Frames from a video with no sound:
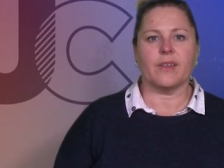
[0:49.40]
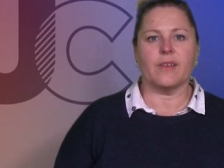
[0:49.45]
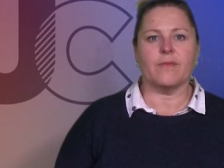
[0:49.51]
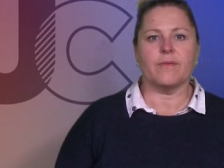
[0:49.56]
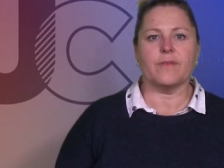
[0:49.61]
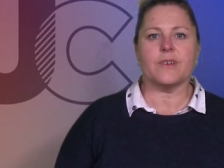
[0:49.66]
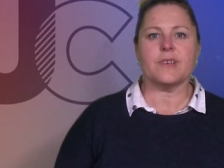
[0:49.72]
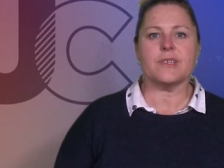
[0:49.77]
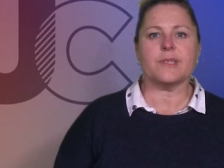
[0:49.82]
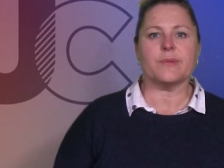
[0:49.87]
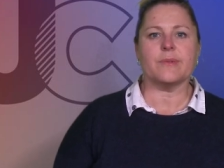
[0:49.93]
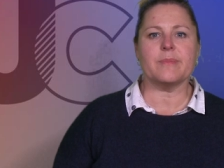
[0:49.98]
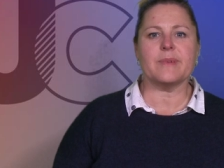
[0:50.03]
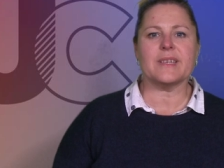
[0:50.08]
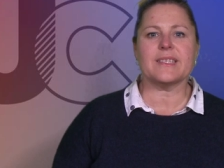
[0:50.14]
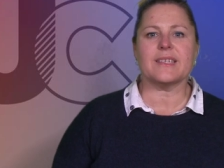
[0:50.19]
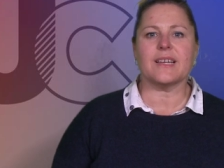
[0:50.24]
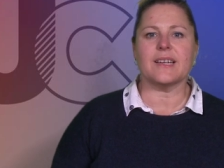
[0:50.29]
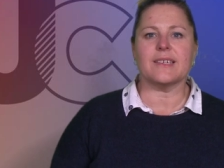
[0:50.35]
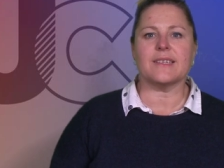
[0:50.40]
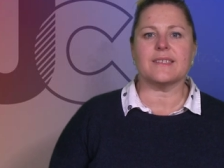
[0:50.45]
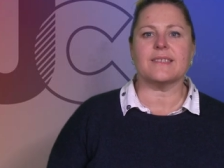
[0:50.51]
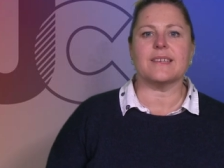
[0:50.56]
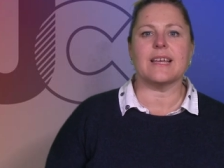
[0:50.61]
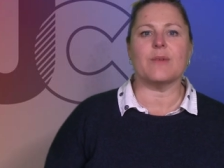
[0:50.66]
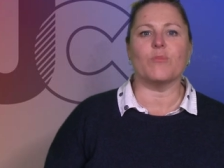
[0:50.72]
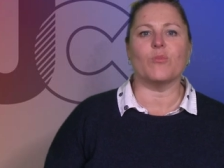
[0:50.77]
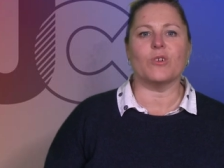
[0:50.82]
First, we must
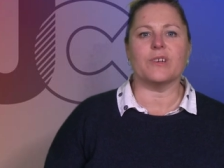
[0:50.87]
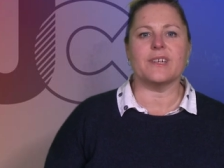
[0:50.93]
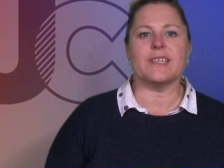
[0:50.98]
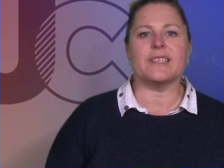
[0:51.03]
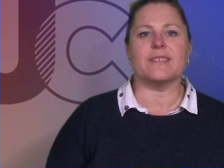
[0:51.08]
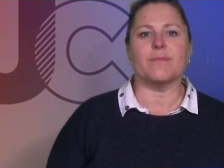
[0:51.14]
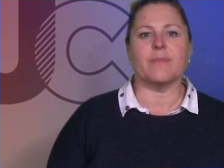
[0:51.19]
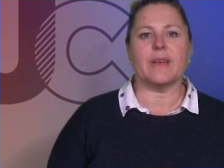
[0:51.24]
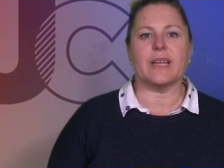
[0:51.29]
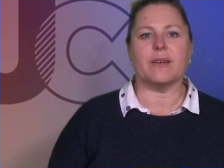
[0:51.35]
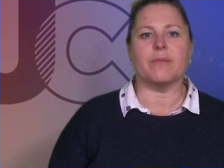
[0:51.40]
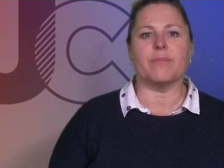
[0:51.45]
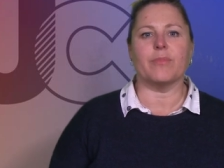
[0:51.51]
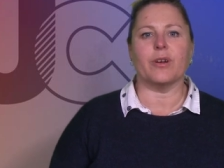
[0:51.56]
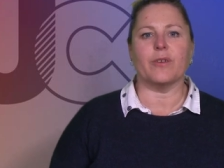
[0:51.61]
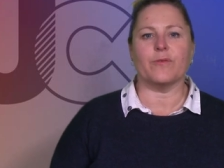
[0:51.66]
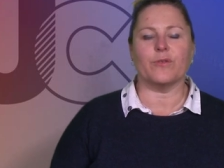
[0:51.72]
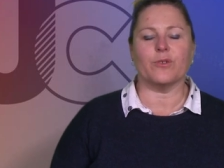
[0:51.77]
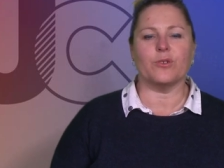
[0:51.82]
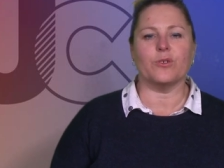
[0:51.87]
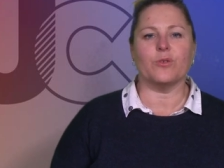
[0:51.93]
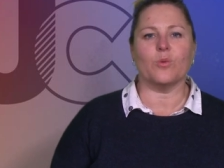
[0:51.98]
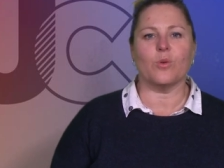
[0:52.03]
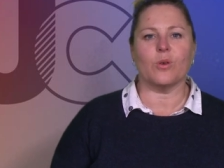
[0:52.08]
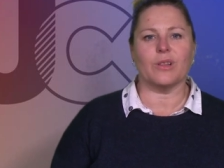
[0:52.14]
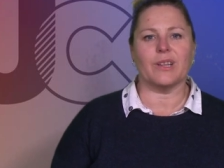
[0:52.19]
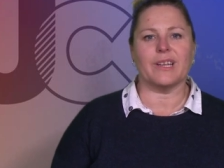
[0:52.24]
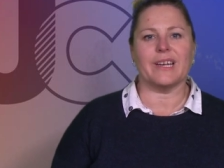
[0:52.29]
understand what is meant by food
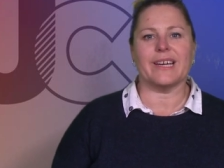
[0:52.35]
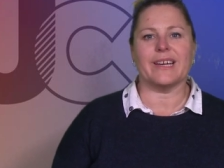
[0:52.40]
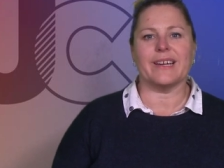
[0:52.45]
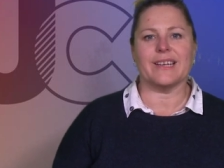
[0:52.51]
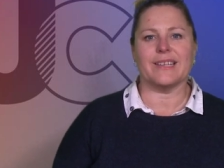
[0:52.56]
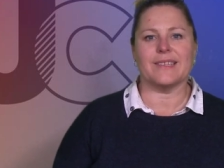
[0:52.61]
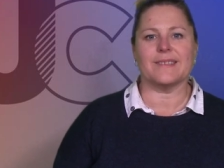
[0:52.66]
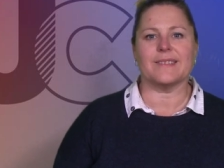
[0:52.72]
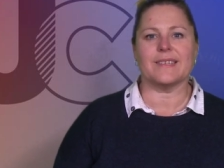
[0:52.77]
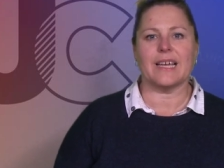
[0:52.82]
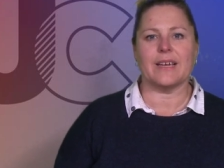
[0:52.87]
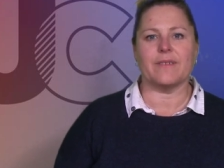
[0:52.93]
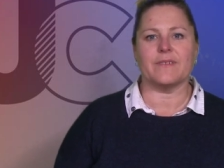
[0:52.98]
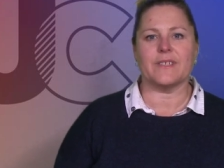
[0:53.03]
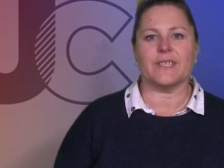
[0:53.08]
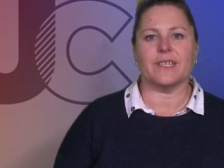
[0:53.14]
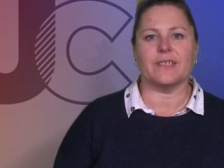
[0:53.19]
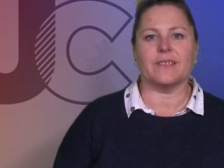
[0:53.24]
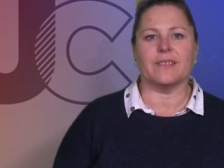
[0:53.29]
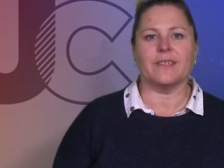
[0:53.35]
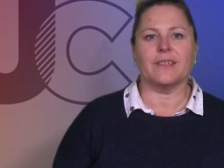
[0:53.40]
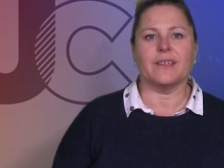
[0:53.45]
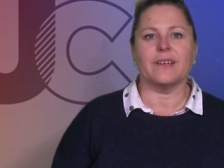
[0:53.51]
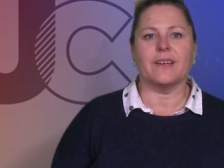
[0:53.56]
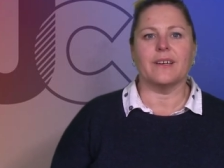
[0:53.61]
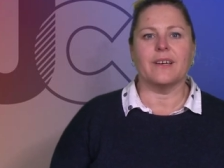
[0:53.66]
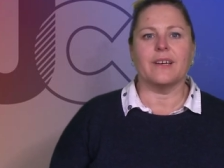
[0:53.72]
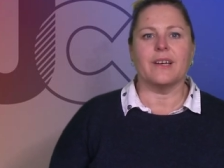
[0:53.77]
quality and safety.
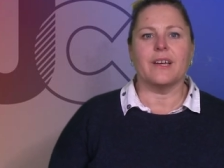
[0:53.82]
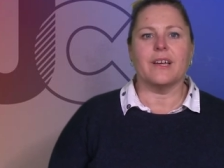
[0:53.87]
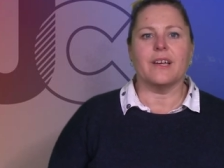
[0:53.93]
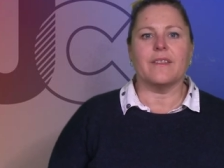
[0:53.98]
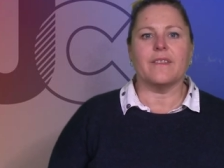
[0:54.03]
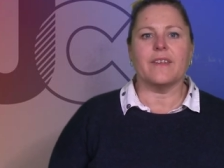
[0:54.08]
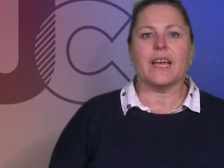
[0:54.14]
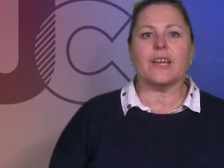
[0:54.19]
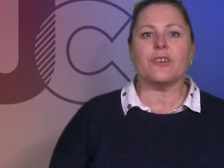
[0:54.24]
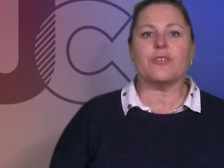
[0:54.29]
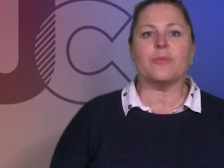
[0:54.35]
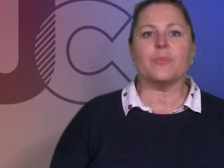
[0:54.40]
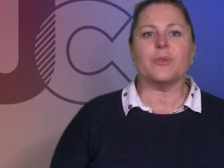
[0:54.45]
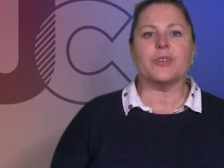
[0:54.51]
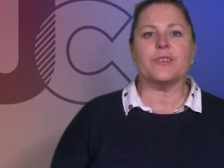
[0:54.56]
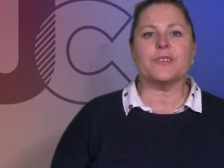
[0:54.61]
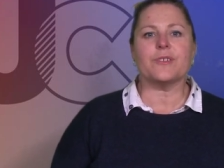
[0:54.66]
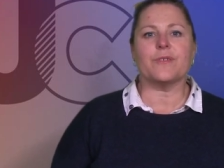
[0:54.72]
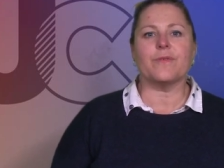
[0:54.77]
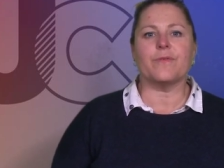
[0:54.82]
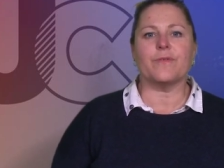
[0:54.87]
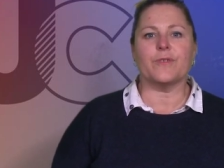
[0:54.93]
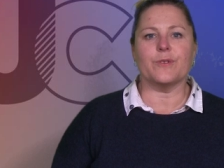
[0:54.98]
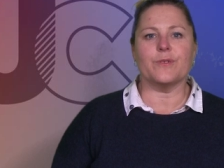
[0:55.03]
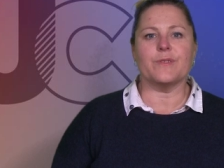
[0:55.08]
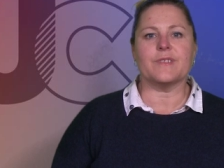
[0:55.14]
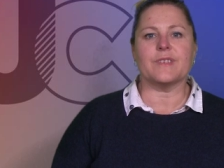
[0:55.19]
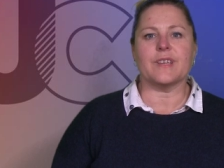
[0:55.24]
The attributes of
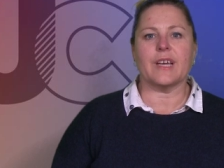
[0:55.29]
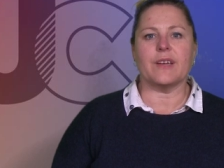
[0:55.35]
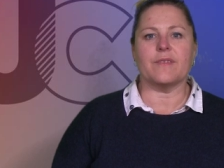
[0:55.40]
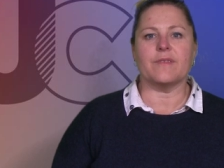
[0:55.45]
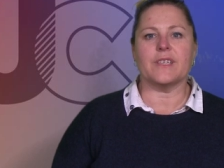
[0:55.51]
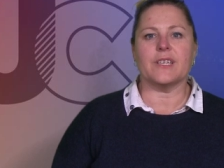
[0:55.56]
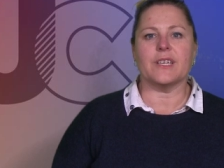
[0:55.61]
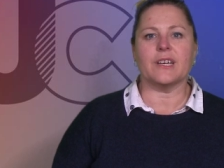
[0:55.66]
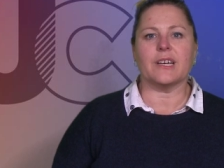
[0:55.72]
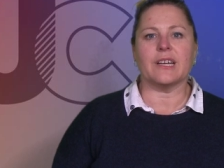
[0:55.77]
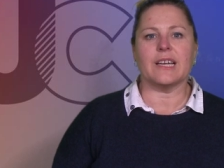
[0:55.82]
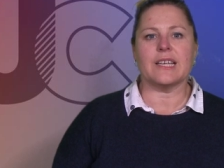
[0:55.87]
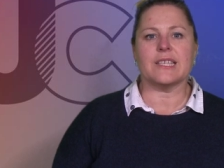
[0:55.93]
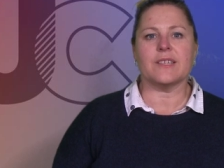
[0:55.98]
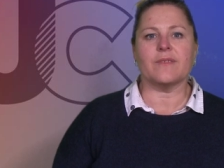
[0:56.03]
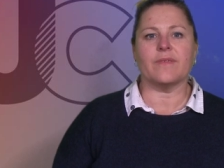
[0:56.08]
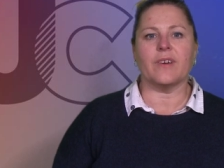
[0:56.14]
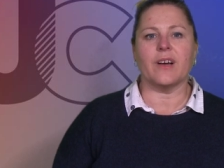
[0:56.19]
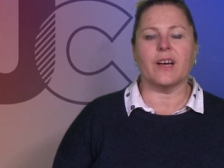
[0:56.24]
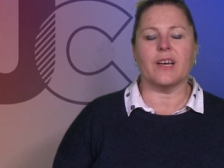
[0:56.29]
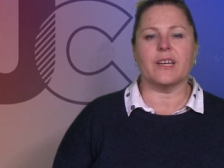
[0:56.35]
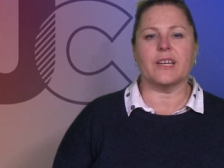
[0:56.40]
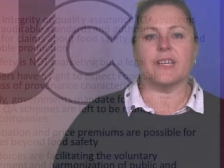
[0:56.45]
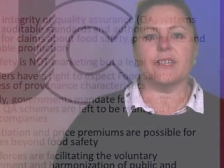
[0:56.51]
food safety are classified